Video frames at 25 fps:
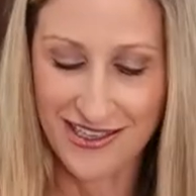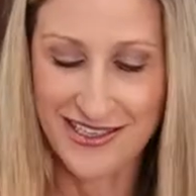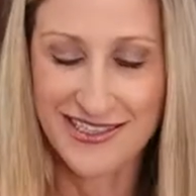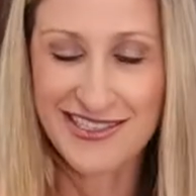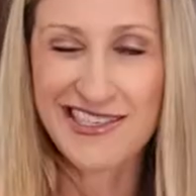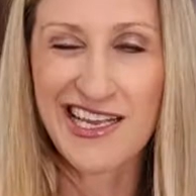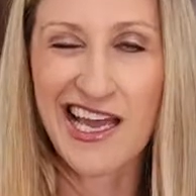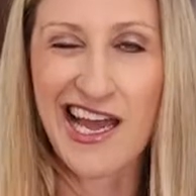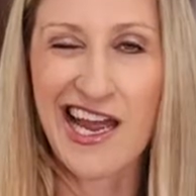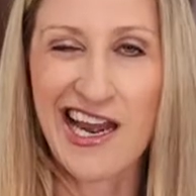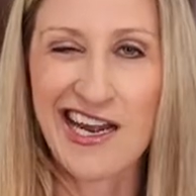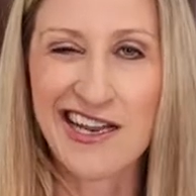It's
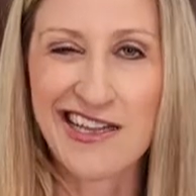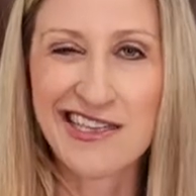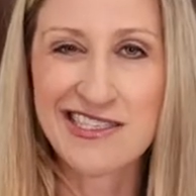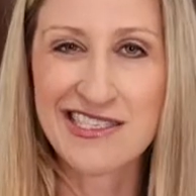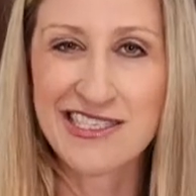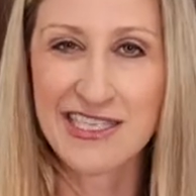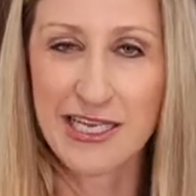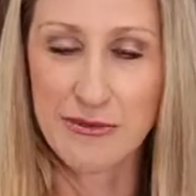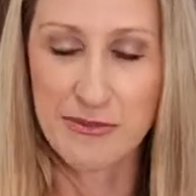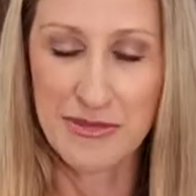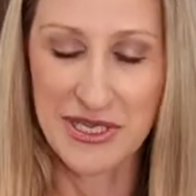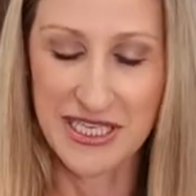kind of the
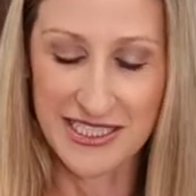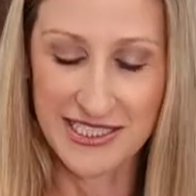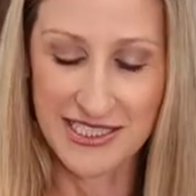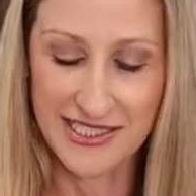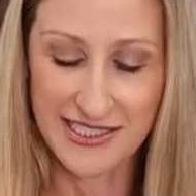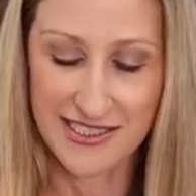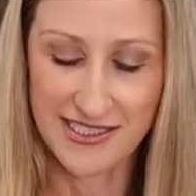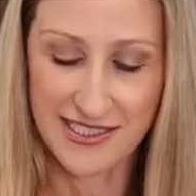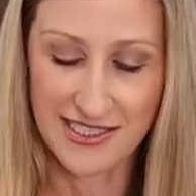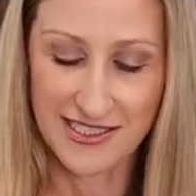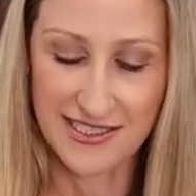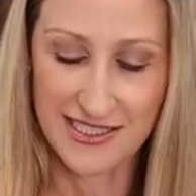same
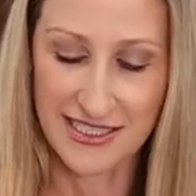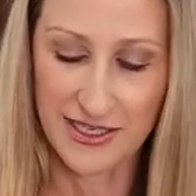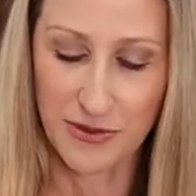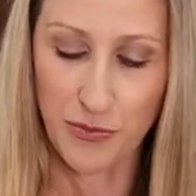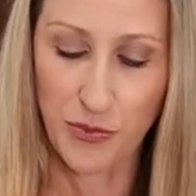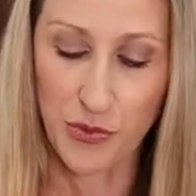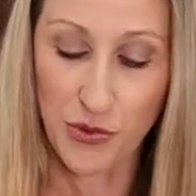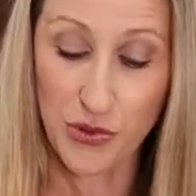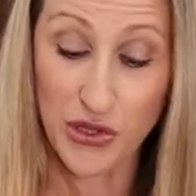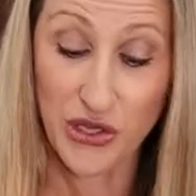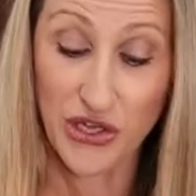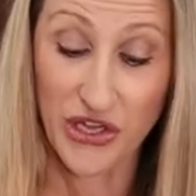consistency
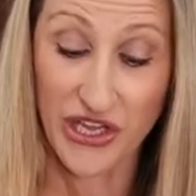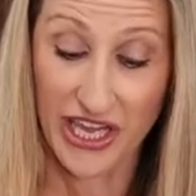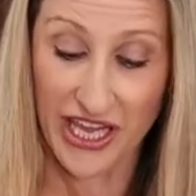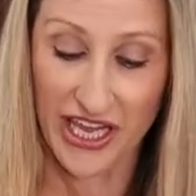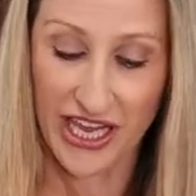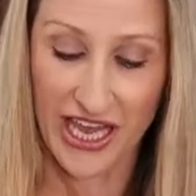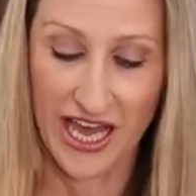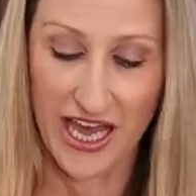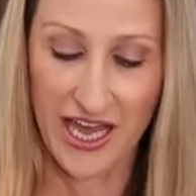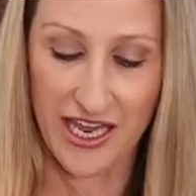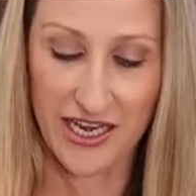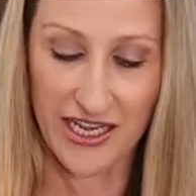we're looking
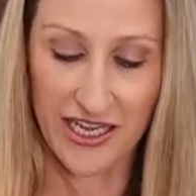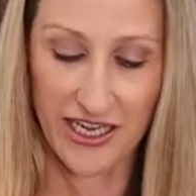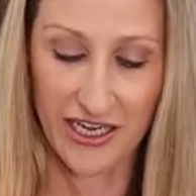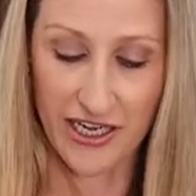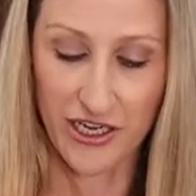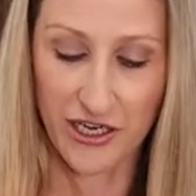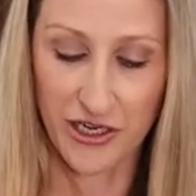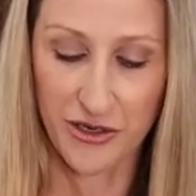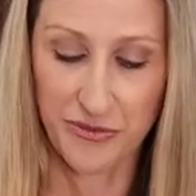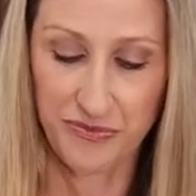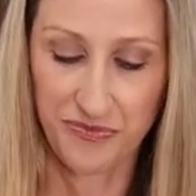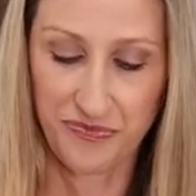at
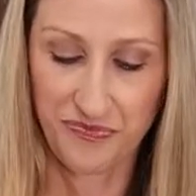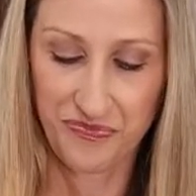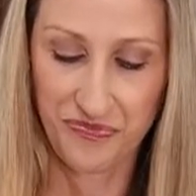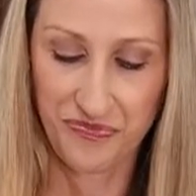here.